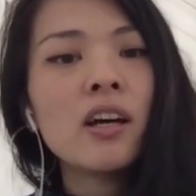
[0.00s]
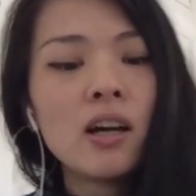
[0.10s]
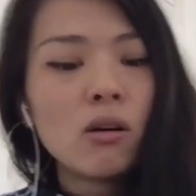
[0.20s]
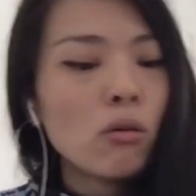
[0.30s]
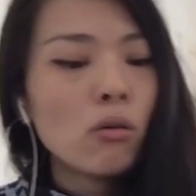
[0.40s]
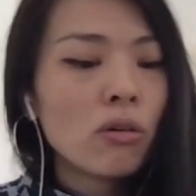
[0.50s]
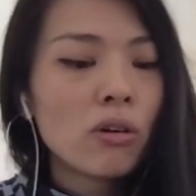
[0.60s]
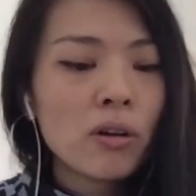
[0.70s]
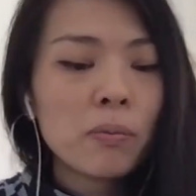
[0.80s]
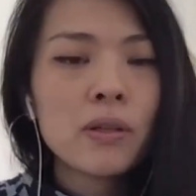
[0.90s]
Uh, or
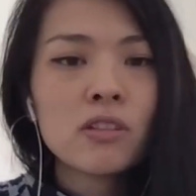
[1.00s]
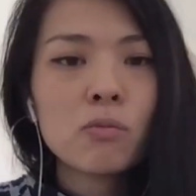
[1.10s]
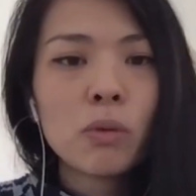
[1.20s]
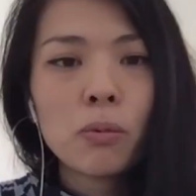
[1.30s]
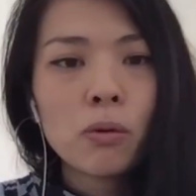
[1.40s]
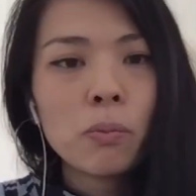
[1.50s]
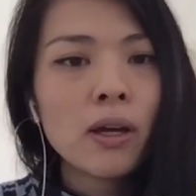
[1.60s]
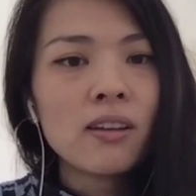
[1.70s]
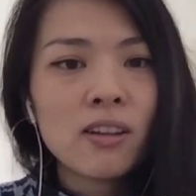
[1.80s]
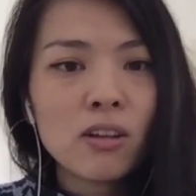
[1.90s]
a piece of paper and
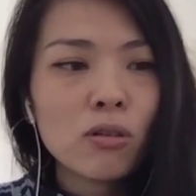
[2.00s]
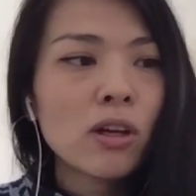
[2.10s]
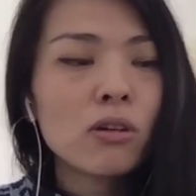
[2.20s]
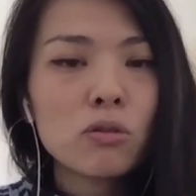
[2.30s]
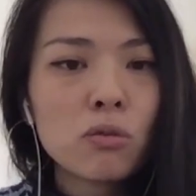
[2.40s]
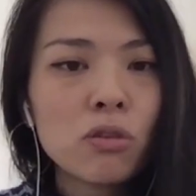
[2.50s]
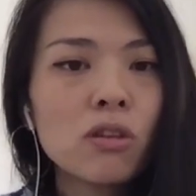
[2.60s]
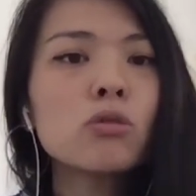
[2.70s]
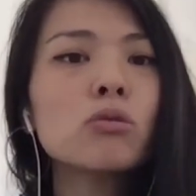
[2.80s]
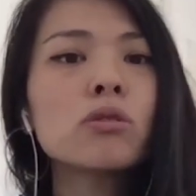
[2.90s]
pen. You know, there's
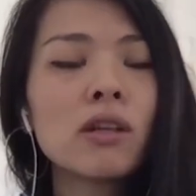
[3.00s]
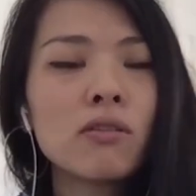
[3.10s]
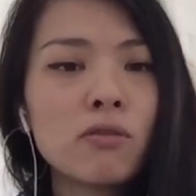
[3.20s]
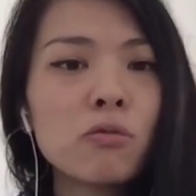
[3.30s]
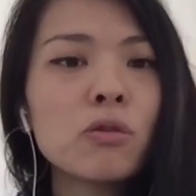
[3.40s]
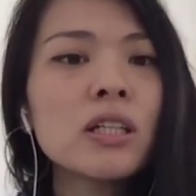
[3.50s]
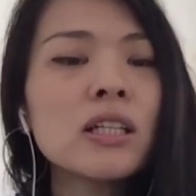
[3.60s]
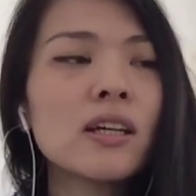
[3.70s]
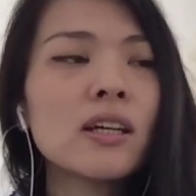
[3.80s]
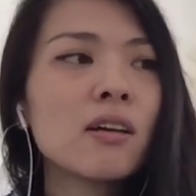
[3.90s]
the tools have
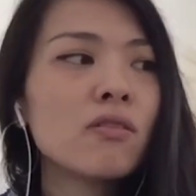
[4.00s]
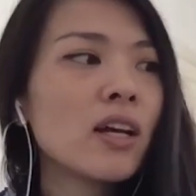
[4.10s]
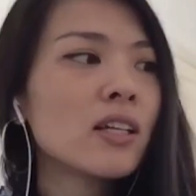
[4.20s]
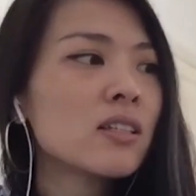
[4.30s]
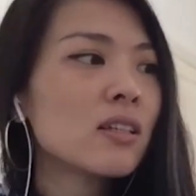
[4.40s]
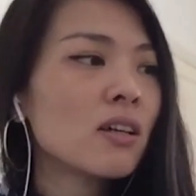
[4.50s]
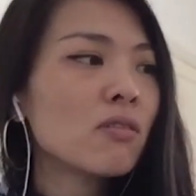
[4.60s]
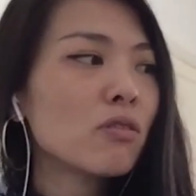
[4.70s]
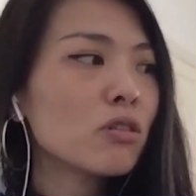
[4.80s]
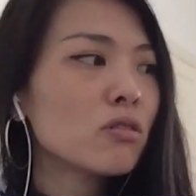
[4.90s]
really advanced and
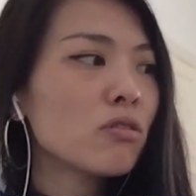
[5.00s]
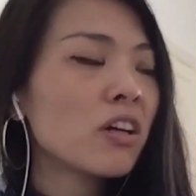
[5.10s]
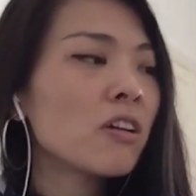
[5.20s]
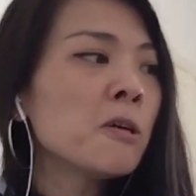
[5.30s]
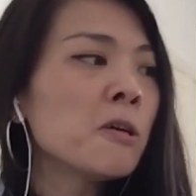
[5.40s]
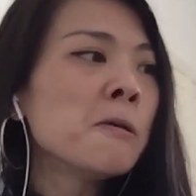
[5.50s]
diversified.